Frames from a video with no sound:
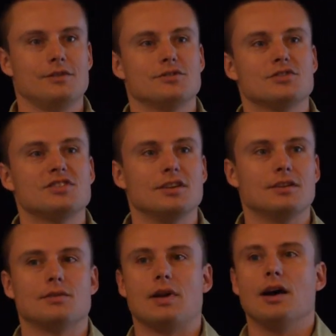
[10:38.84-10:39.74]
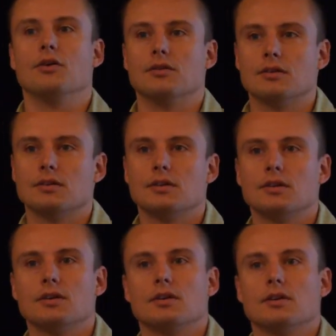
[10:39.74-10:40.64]
Just sitting around
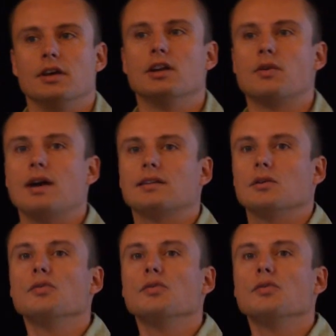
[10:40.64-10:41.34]
interacting